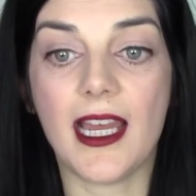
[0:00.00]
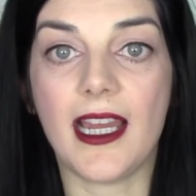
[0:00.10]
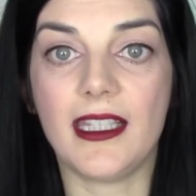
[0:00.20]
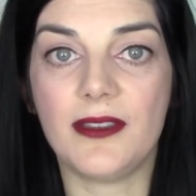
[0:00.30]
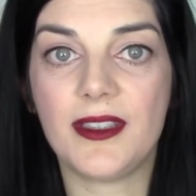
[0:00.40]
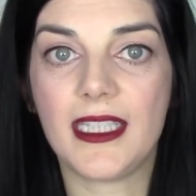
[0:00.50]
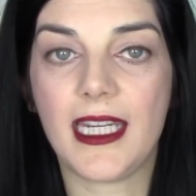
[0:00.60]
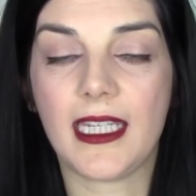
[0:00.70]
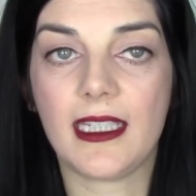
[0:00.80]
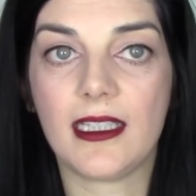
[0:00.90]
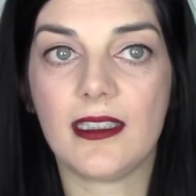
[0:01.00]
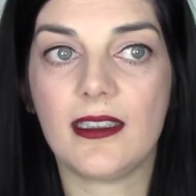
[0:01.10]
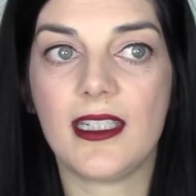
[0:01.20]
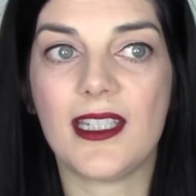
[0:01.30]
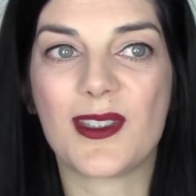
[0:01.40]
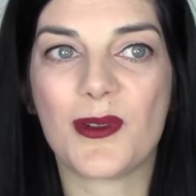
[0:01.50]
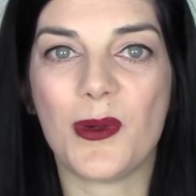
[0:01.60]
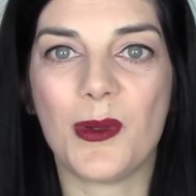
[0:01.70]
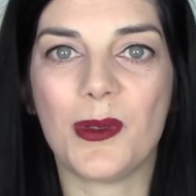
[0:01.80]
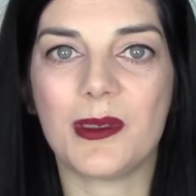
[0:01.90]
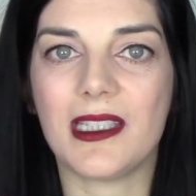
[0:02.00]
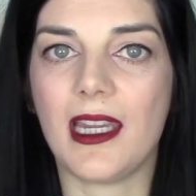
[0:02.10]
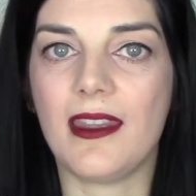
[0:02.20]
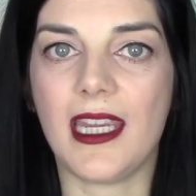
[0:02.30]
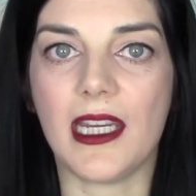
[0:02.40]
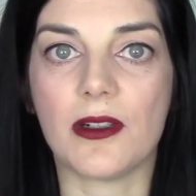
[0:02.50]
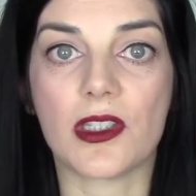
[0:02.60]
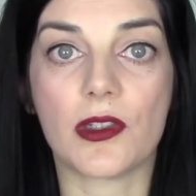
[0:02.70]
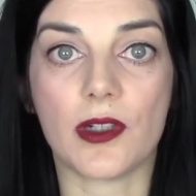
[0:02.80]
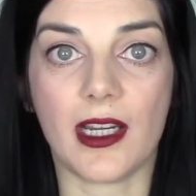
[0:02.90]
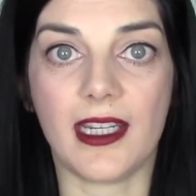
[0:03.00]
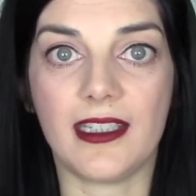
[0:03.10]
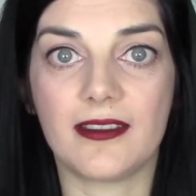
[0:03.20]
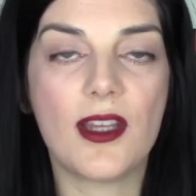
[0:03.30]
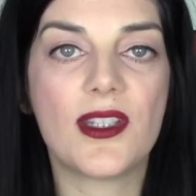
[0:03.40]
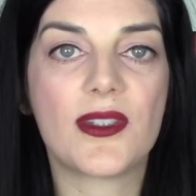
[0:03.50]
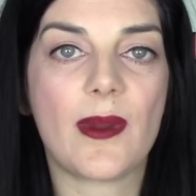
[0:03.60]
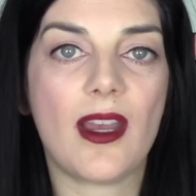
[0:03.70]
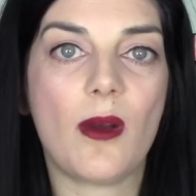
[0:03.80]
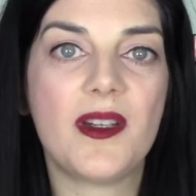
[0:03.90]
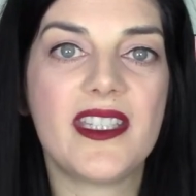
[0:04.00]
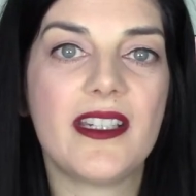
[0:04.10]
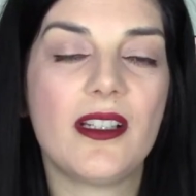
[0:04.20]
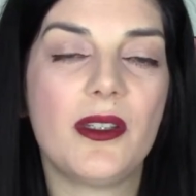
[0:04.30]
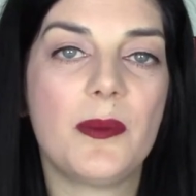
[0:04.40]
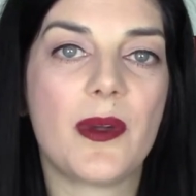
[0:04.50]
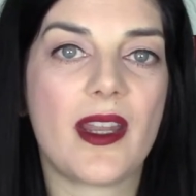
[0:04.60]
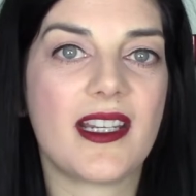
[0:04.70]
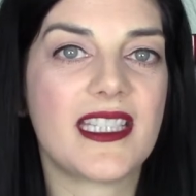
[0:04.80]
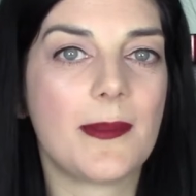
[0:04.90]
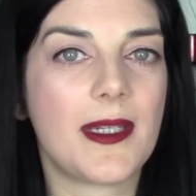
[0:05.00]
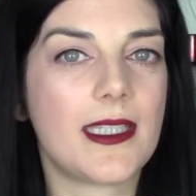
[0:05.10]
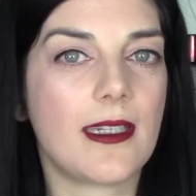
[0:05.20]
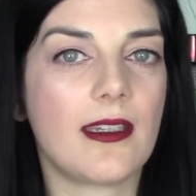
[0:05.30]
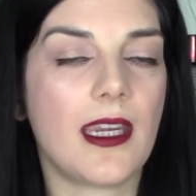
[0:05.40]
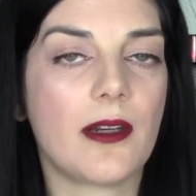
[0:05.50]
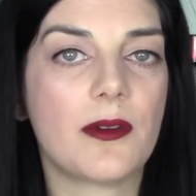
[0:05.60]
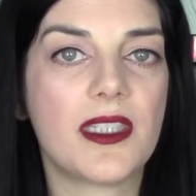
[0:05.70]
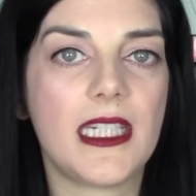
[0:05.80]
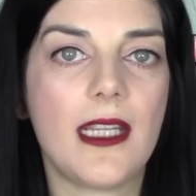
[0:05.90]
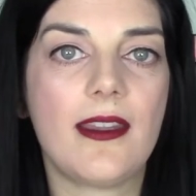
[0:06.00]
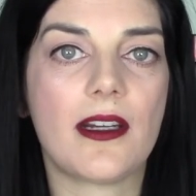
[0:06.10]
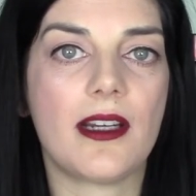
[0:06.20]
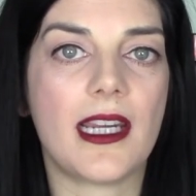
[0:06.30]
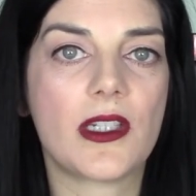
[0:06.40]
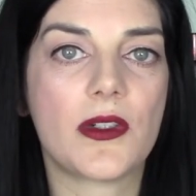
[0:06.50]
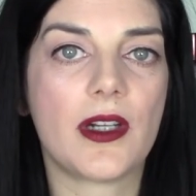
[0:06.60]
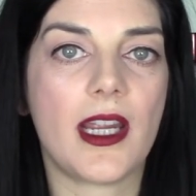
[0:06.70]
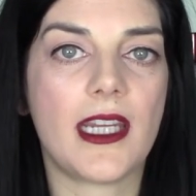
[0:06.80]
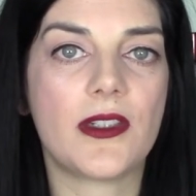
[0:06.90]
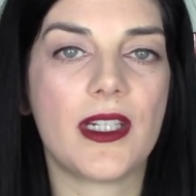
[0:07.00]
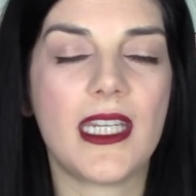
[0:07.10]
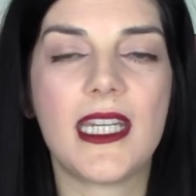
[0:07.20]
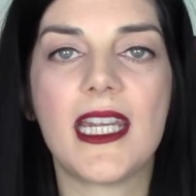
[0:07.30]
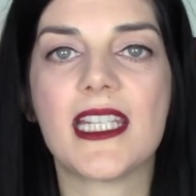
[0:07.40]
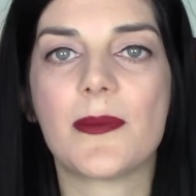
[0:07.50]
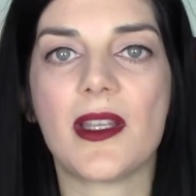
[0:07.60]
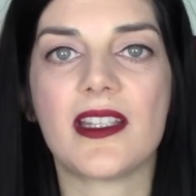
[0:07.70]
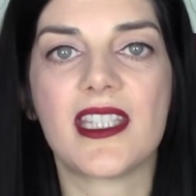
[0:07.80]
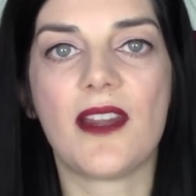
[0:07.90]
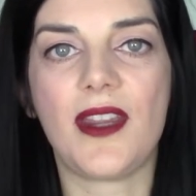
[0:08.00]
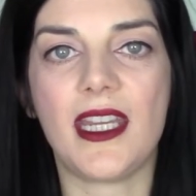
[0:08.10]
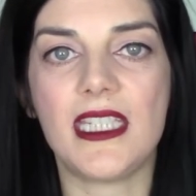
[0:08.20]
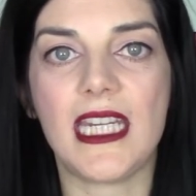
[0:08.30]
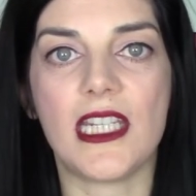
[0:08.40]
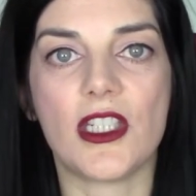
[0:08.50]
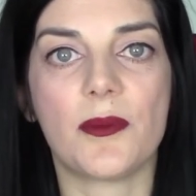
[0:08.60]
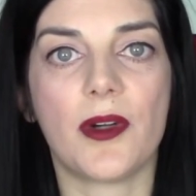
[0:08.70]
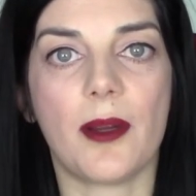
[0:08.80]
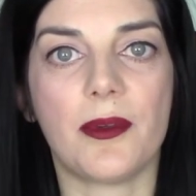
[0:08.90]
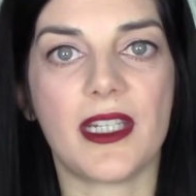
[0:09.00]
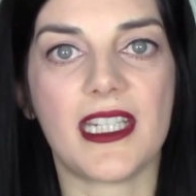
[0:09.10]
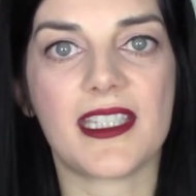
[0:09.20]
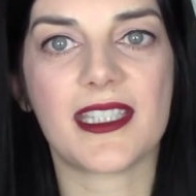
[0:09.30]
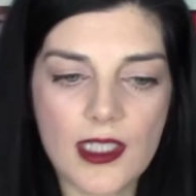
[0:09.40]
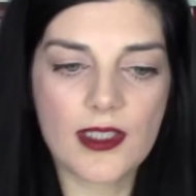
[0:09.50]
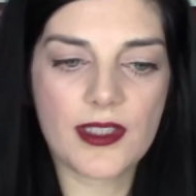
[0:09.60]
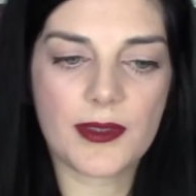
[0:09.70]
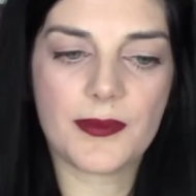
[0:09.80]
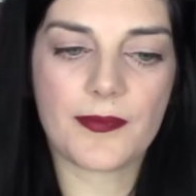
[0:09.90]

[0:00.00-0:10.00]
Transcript: I live in Canada, it's cold, and the air is dry. So I always include products in my skincare routine that are extra hydrating as well as have anti-aging properties. So